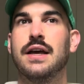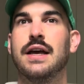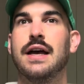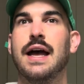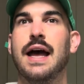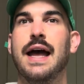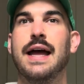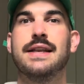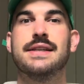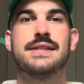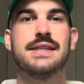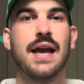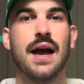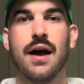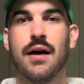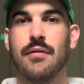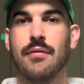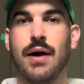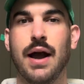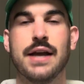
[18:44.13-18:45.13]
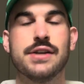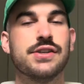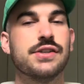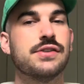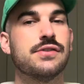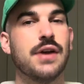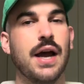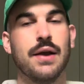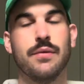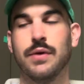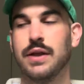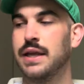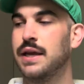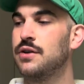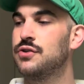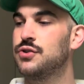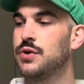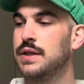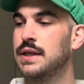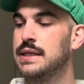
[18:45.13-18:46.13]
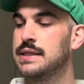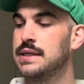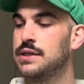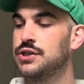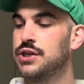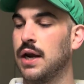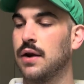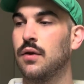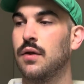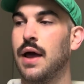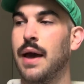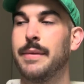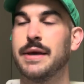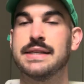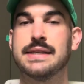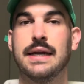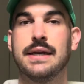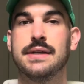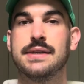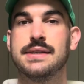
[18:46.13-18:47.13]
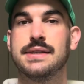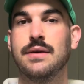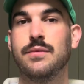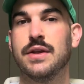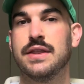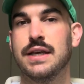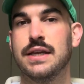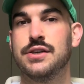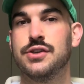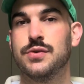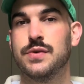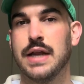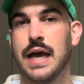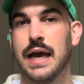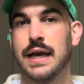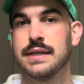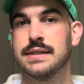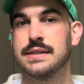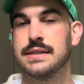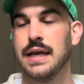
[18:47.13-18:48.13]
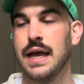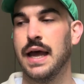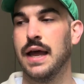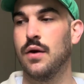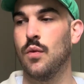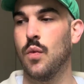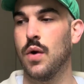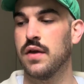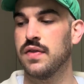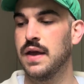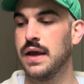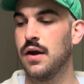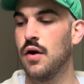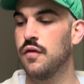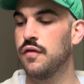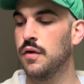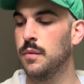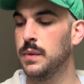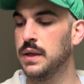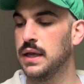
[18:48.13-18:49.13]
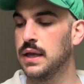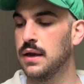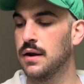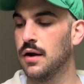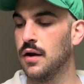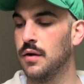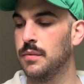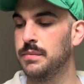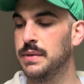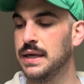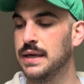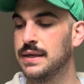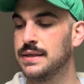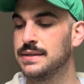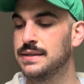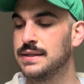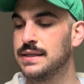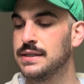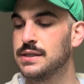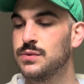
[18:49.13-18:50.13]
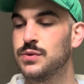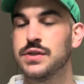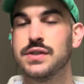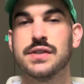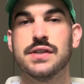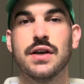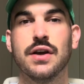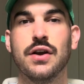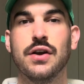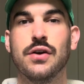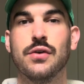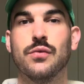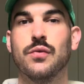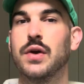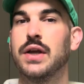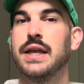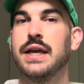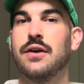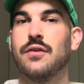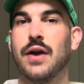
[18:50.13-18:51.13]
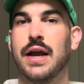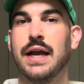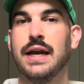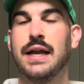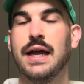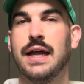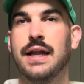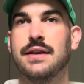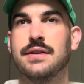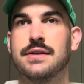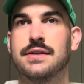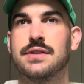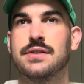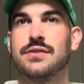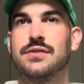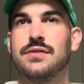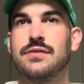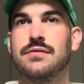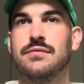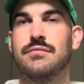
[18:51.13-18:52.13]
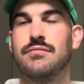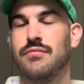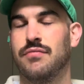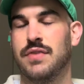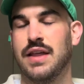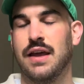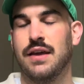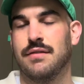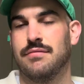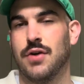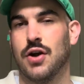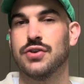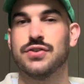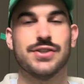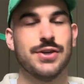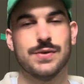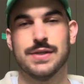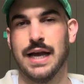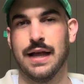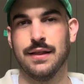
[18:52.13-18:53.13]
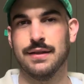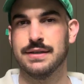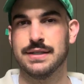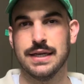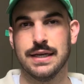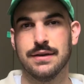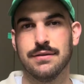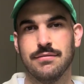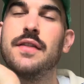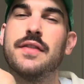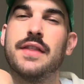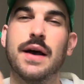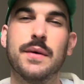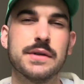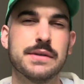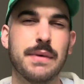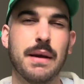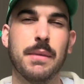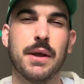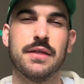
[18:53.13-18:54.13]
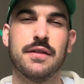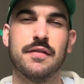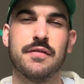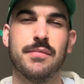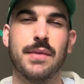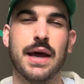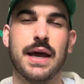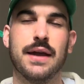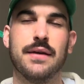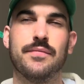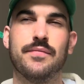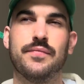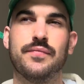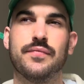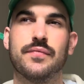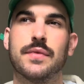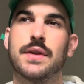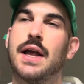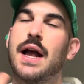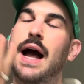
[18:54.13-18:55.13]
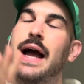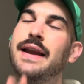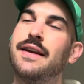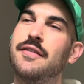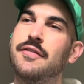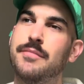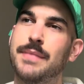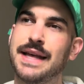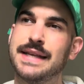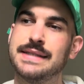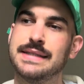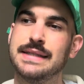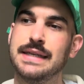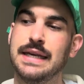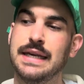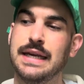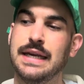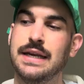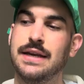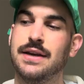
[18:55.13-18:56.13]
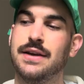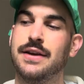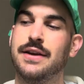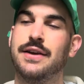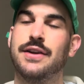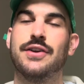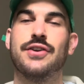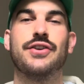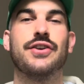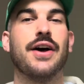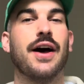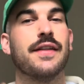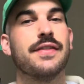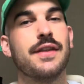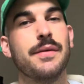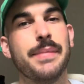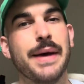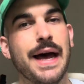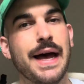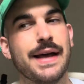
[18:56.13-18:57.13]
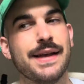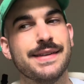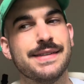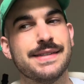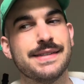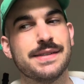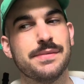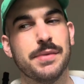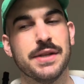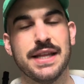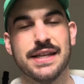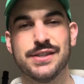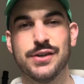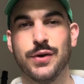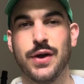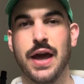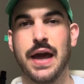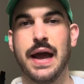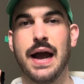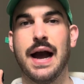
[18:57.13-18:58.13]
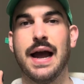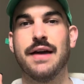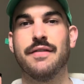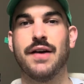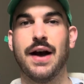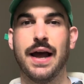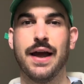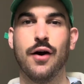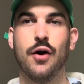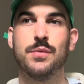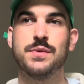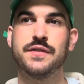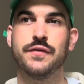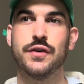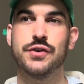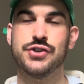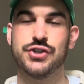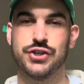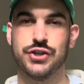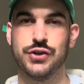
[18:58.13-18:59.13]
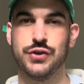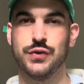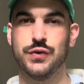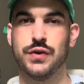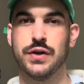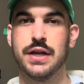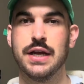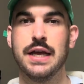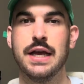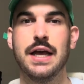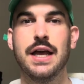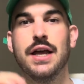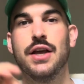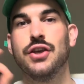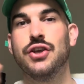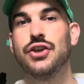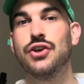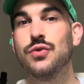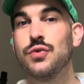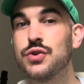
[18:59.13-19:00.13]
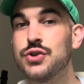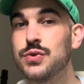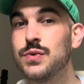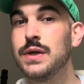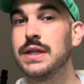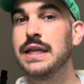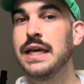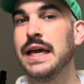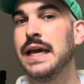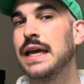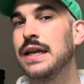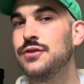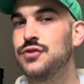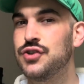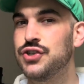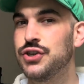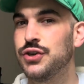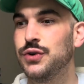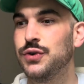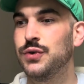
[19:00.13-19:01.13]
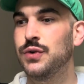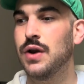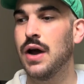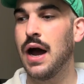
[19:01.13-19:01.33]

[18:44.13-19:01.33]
And yeah, I really enjoyed this in general. I'm excited to see what they do next and where they go from here, because this was really great and they are so talented. That was my month of May. Kind of messy, not the best, but that's okay. I have high hopes for June. Usually in June,